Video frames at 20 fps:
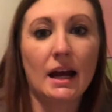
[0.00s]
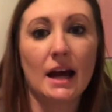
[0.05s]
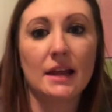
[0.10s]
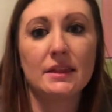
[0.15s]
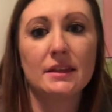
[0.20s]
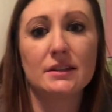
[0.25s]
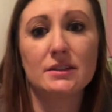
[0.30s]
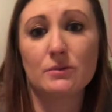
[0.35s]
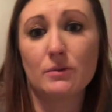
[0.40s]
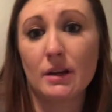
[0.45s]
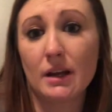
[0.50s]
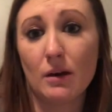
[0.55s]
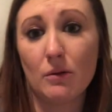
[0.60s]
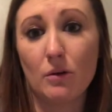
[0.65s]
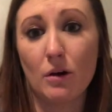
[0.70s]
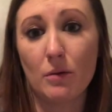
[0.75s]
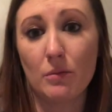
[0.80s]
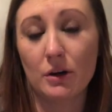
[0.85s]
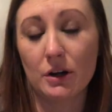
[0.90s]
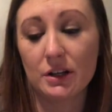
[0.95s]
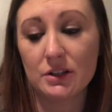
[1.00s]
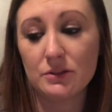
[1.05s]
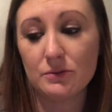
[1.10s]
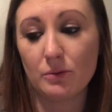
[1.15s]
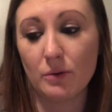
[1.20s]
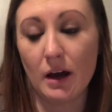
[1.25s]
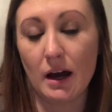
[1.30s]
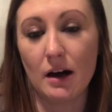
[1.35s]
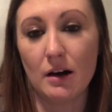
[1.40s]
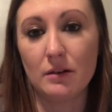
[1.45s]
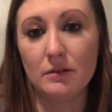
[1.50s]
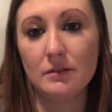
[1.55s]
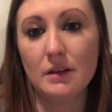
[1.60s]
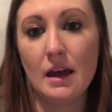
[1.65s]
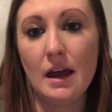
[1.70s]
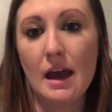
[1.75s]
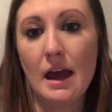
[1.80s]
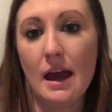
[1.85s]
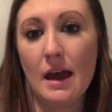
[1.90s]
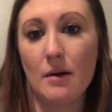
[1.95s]
got this one at Walmart as well.
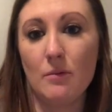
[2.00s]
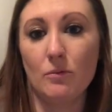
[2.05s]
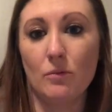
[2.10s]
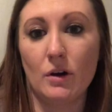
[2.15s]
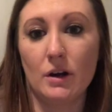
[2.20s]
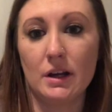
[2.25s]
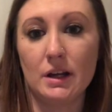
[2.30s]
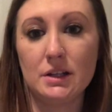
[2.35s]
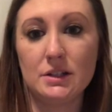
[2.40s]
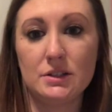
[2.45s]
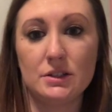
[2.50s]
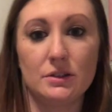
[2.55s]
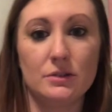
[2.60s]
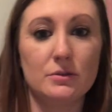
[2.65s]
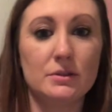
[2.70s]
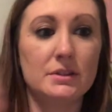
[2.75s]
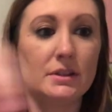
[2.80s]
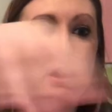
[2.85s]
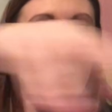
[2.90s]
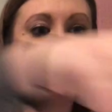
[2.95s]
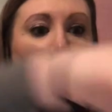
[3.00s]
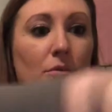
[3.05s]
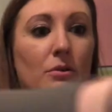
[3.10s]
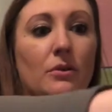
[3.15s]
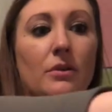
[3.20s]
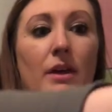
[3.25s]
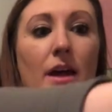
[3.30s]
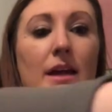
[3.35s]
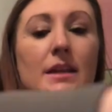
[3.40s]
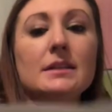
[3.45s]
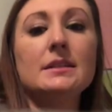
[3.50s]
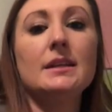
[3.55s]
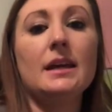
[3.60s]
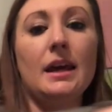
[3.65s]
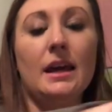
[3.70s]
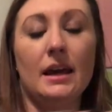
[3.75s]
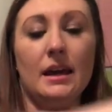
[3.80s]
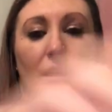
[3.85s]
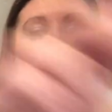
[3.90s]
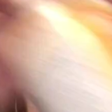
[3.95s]
And what I do is I will then
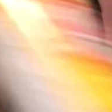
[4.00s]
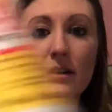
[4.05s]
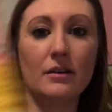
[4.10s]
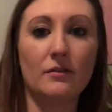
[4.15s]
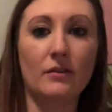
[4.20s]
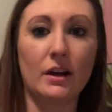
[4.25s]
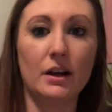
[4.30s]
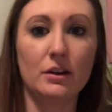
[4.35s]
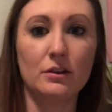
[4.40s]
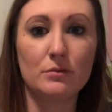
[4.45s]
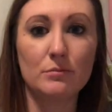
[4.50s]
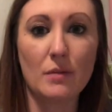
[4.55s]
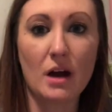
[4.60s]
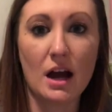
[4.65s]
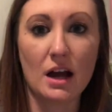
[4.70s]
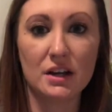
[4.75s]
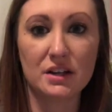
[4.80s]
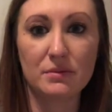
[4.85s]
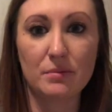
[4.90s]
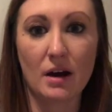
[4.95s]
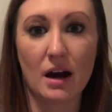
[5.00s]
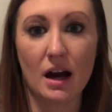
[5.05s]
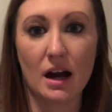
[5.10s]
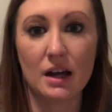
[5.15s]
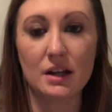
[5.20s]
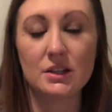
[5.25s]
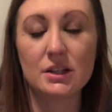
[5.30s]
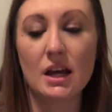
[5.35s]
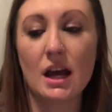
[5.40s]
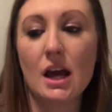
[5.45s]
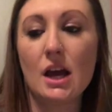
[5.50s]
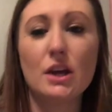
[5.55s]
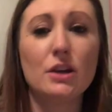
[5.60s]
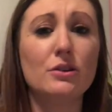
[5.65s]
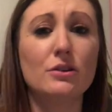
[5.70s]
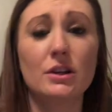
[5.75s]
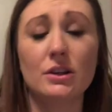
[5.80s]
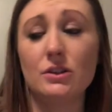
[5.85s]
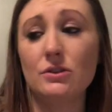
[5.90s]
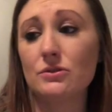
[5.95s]
take regular Mod Podge.
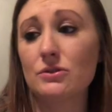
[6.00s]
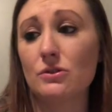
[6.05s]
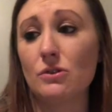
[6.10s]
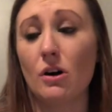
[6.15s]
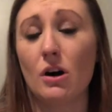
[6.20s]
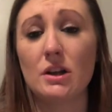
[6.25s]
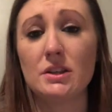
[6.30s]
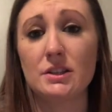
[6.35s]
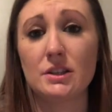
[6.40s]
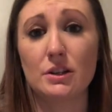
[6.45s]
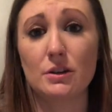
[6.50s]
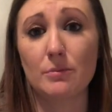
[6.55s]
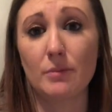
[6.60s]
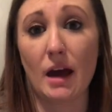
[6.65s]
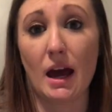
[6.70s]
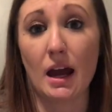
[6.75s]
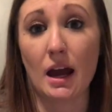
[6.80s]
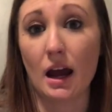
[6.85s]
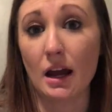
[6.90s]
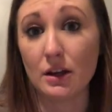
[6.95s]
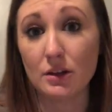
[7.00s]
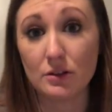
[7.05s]
You can use glossy or matte, I